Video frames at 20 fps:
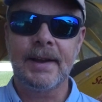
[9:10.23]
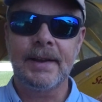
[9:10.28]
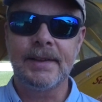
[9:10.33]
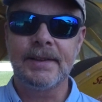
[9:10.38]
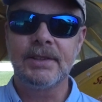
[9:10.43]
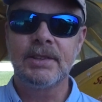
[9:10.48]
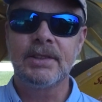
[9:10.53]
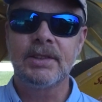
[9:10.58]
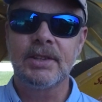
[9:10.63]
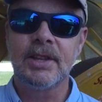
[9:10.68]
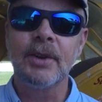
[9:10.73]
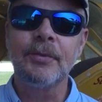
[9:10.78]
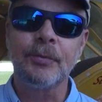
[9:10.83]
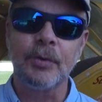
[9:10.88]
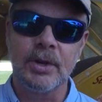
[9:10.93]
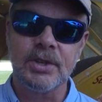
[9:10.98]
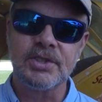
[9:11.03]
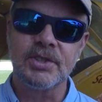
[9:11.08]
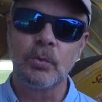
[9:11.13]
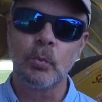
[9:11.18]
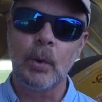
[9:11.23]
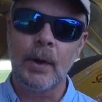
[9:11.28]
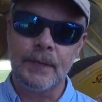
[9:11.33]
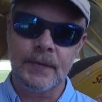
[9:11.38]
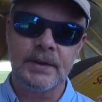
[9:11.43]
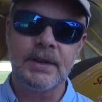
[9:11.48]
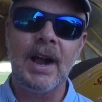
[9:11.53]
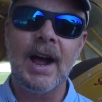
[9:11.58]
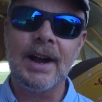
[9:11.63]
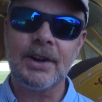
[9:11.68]
any difference in what
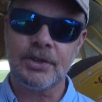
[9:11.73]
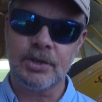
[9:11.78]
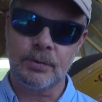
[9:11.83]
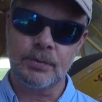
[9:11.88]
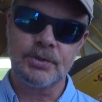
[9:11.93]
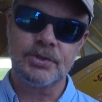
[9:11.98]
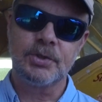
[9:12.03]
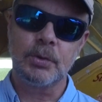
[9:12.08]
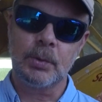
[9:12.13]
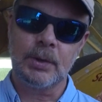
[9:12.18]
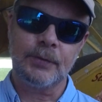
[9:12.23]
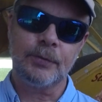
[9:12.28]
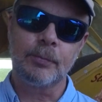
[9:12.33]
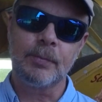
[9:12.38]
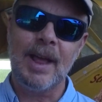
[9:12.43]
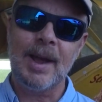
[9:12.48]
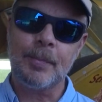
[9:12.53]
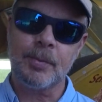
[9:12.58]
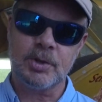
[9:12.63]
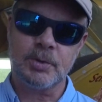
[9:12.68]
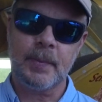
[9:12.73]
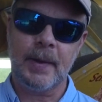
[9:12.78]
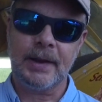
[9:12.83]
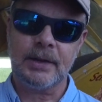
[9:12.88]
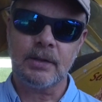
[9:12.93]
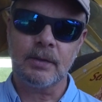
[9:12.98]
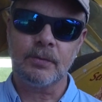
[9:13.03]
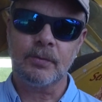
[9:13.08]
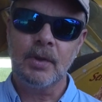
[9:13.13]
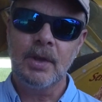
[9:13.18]
the doctor is doing from that
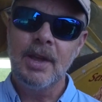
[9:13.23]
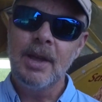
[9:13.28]
perspective.